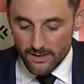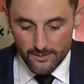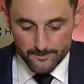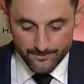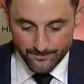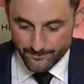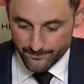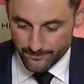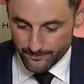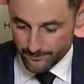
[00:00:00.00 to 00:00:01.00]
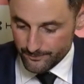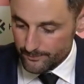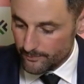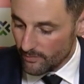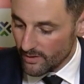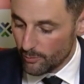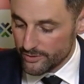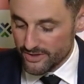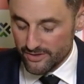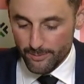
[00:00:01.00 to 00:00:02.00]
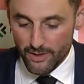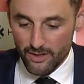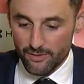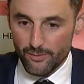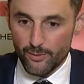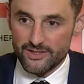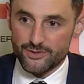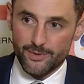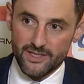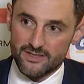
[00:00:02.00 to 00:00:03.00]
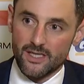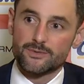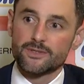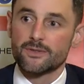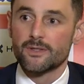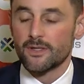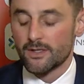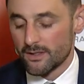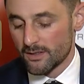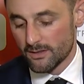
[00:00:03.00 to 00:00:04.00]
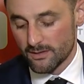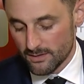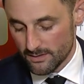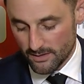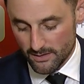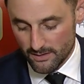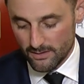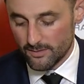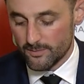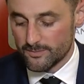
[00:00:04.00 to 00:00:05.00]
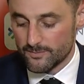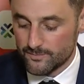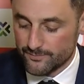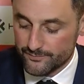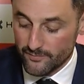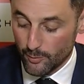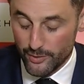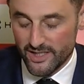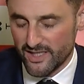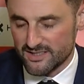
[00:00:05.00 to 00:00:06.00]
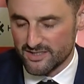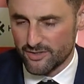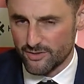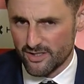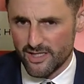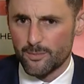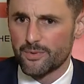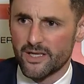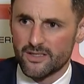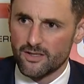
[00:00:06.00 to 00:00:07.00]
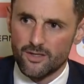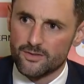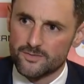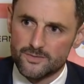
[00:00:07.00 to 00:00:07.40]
Um, we turned the ball over way too many times. Um, we didn't execute our game plan at all.